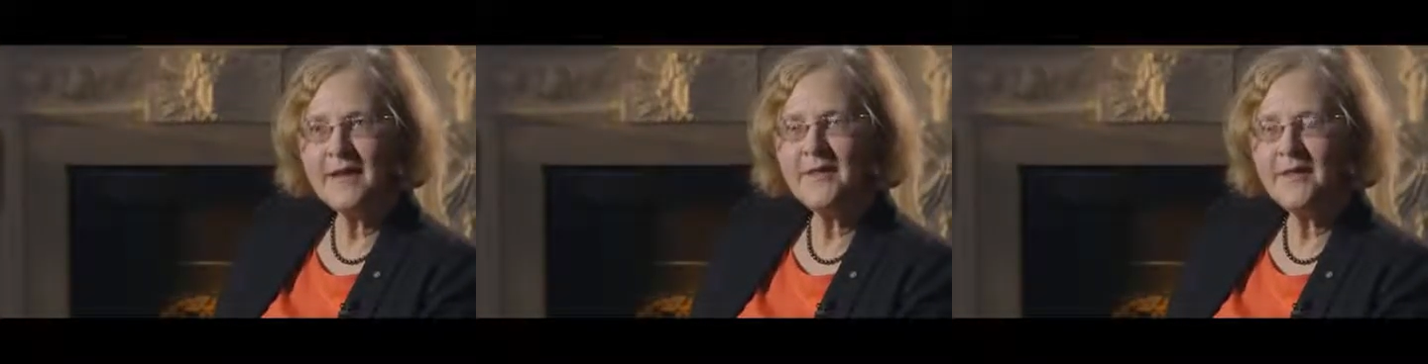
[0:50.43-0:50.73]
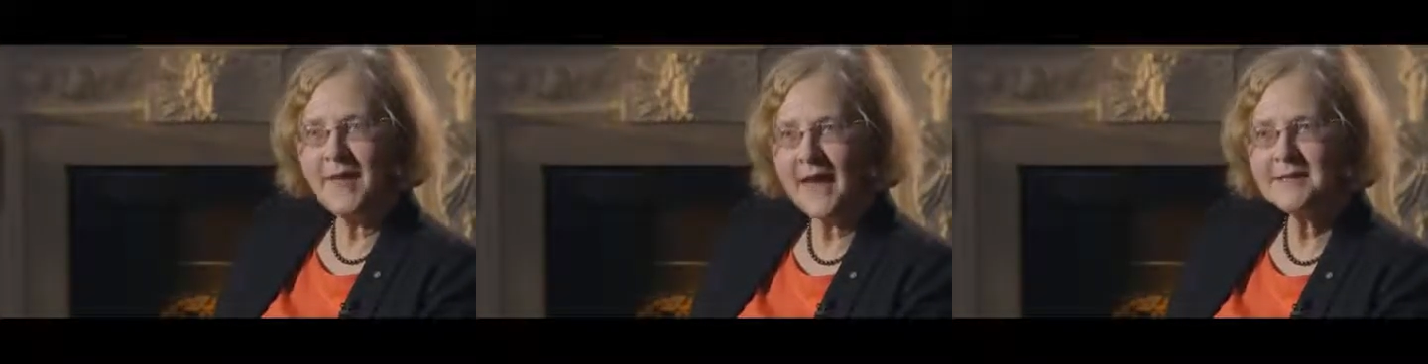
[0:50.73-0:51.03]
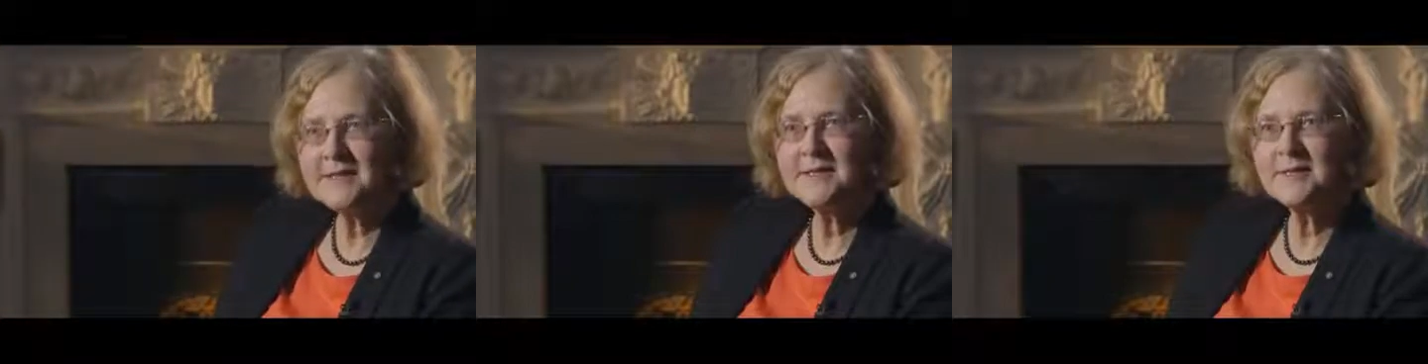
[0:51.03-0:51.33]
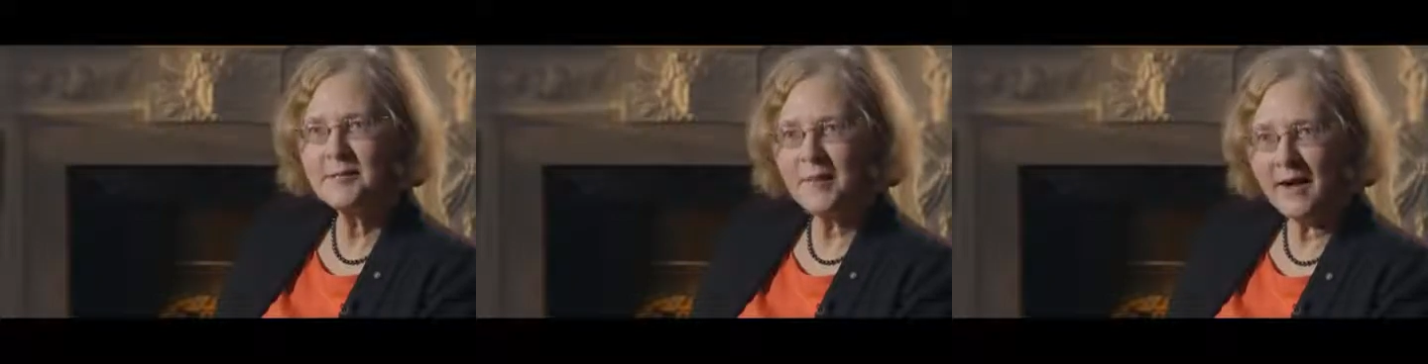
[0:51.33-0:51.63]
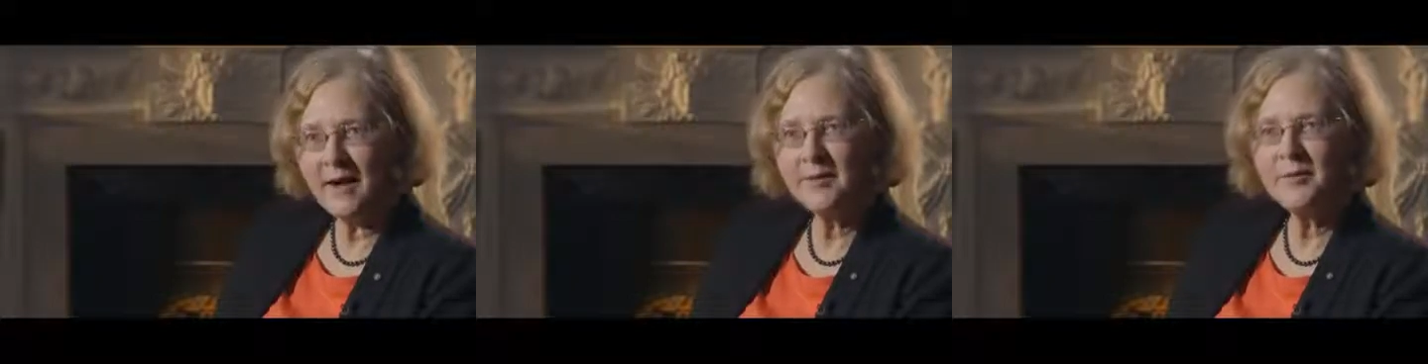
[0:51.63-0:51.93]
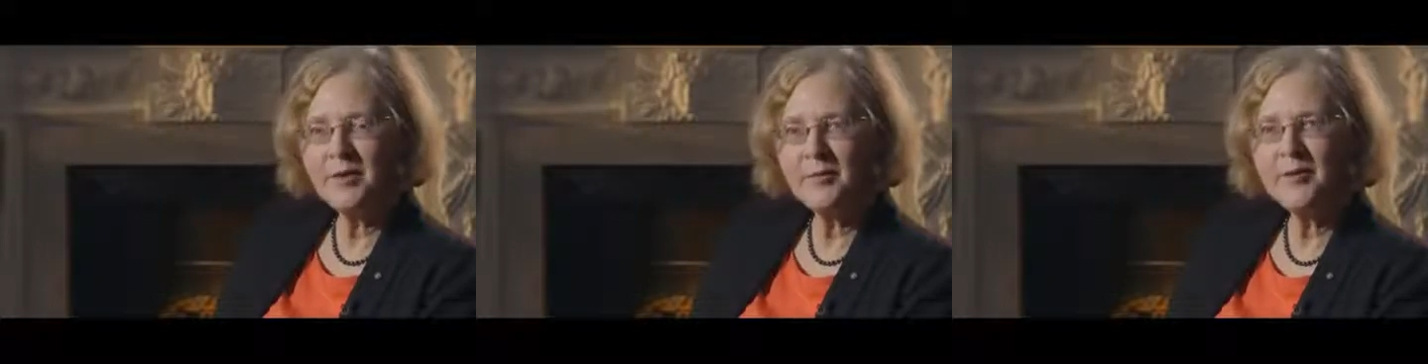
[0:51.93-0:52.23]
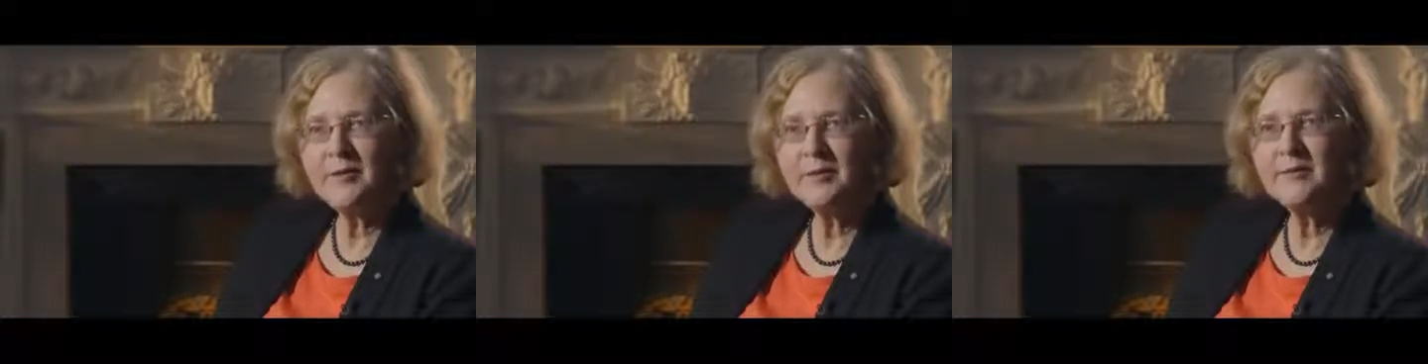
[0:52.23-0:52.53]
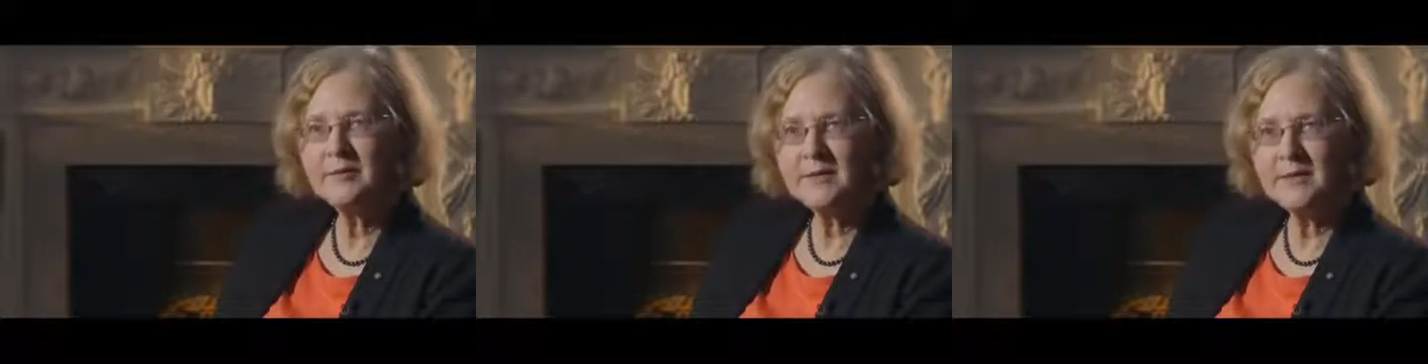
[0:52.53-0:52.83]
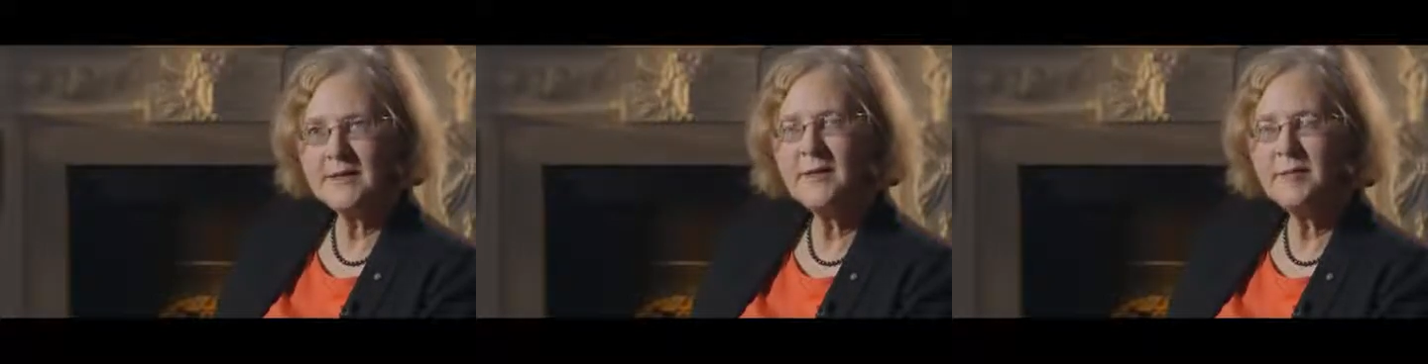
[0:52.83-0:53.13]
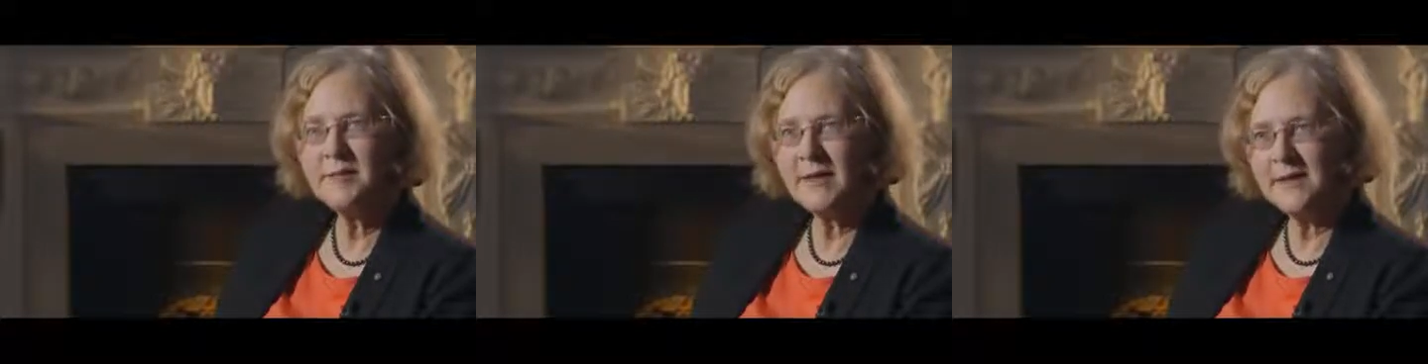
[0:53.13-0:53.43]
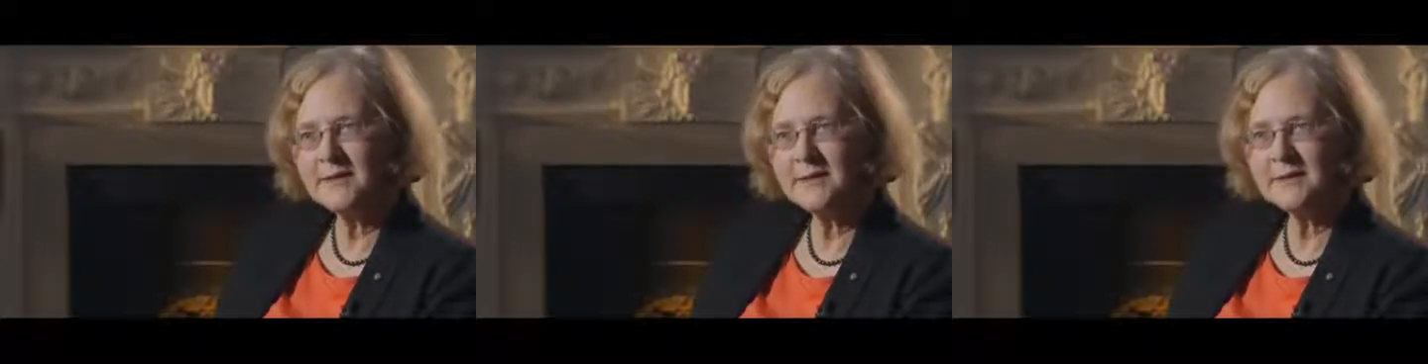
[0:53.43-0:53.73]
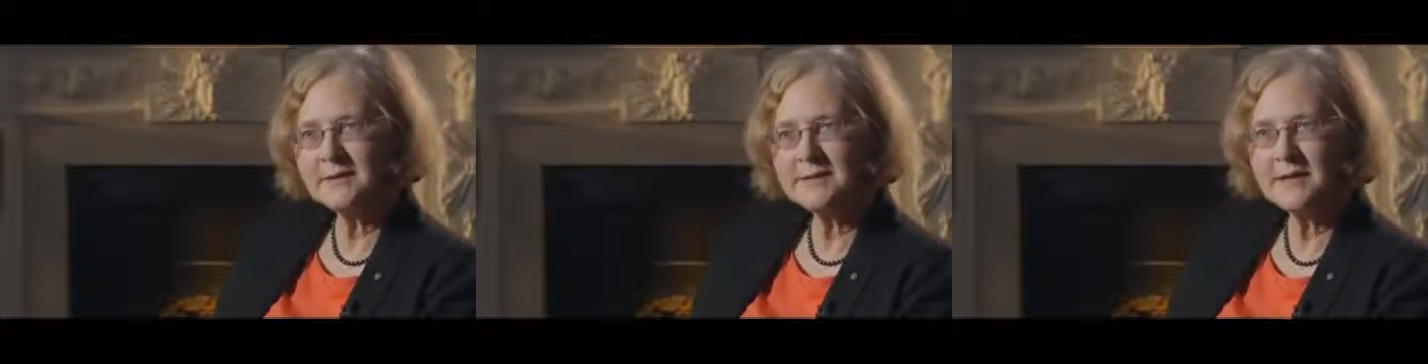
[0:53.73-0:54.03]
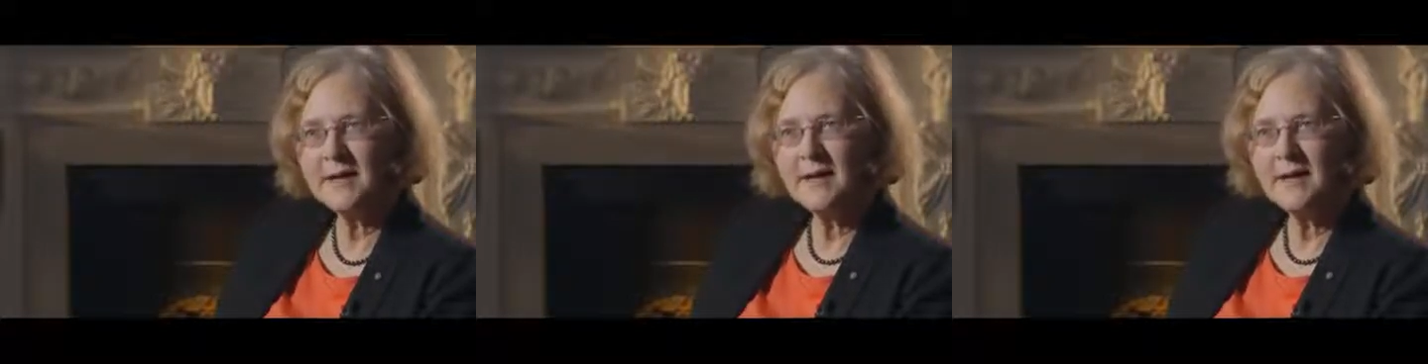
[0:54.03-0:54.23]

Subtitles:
And that's the part where we think the telomere maintenance,